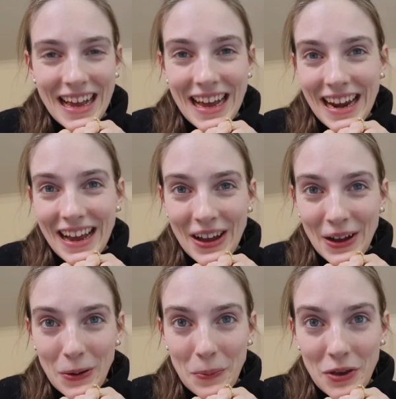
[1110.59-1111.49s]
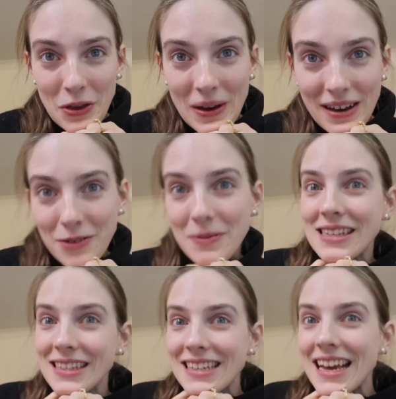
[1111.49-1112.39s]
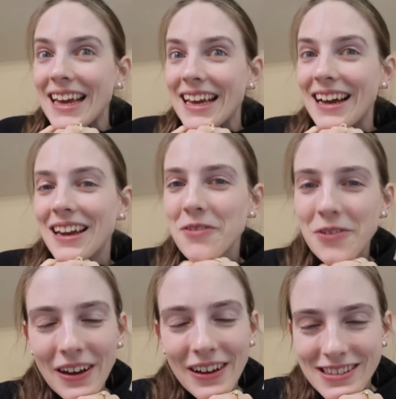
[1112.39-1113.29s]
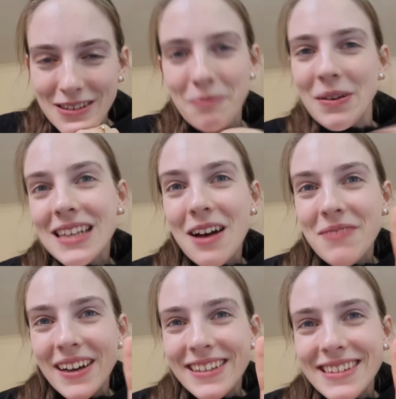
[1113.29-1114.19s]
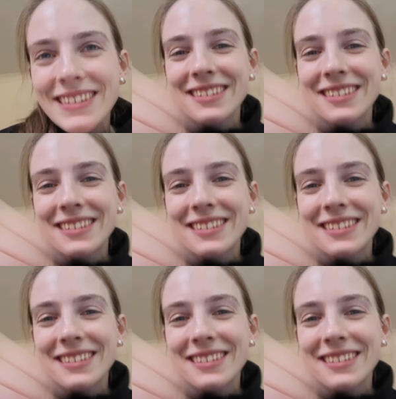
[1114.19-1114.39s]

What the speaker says: and I hope you have an amazing day. I love you all loads. Peace out, punks.